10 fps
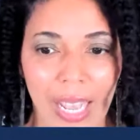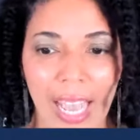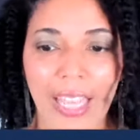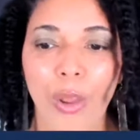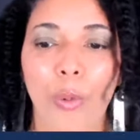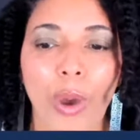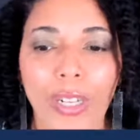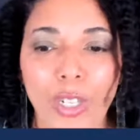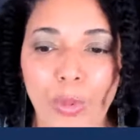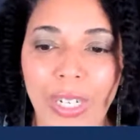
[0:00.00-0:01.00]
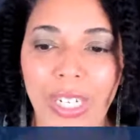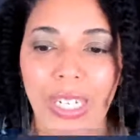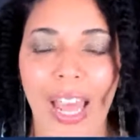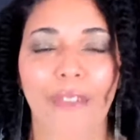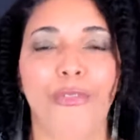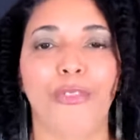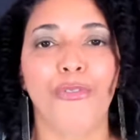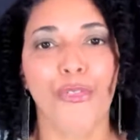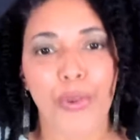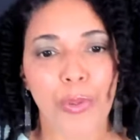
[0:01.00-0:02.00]
And I want to switch to that for a
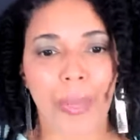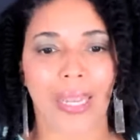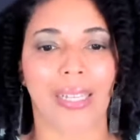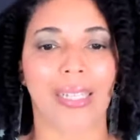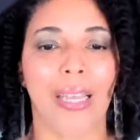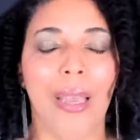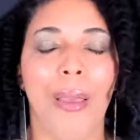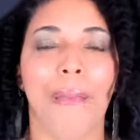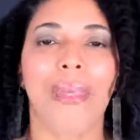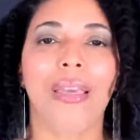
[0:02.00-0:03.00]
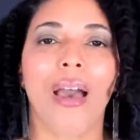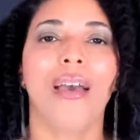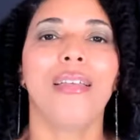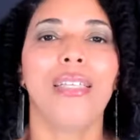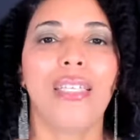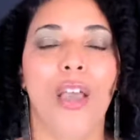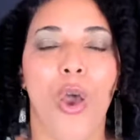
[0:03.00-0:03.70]
few minutes because